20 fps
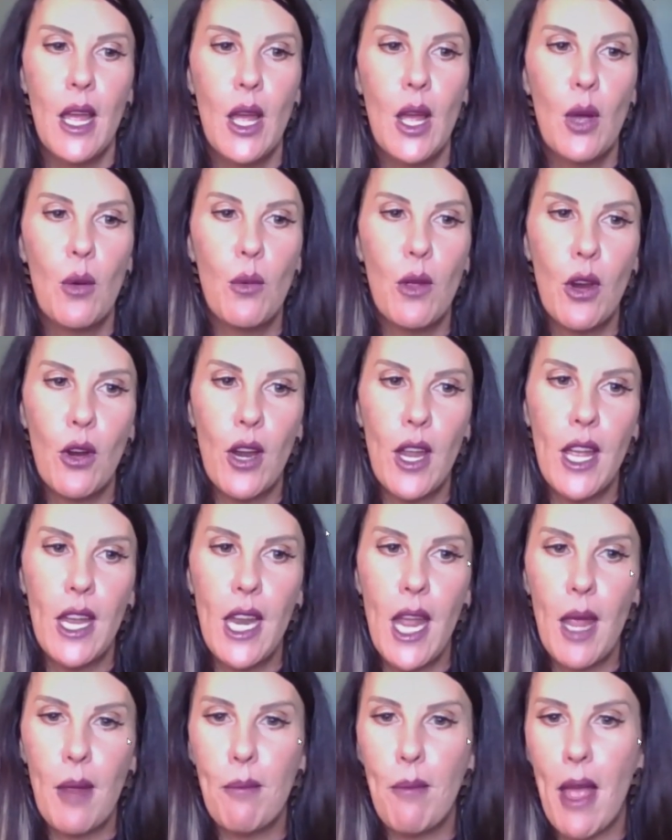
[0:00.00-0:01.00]

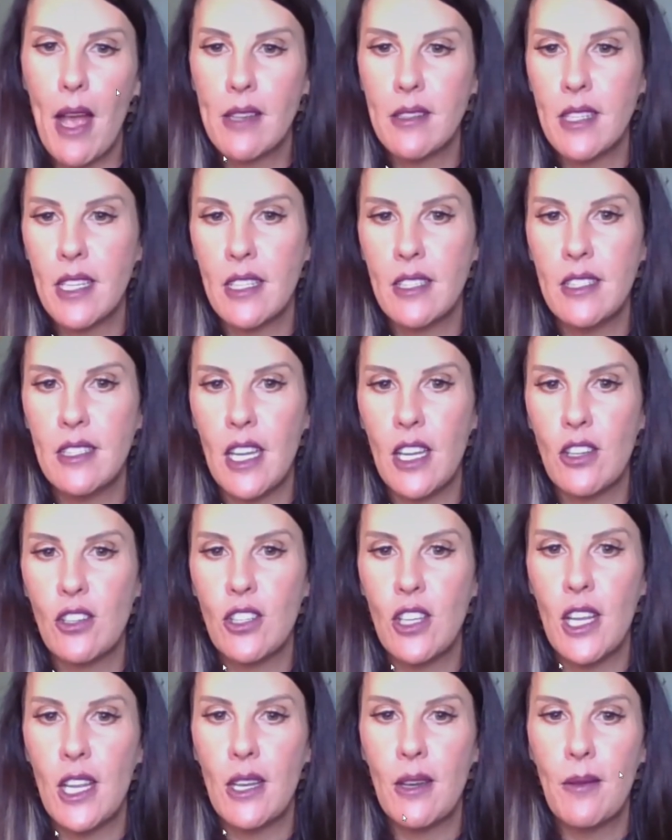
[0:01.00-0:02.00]
a mass
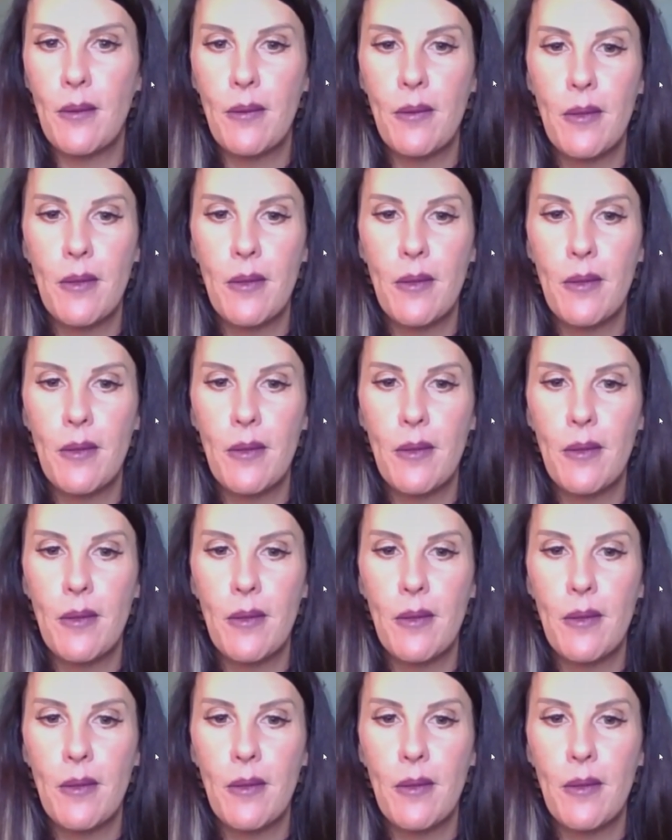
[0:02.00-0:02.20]
extinction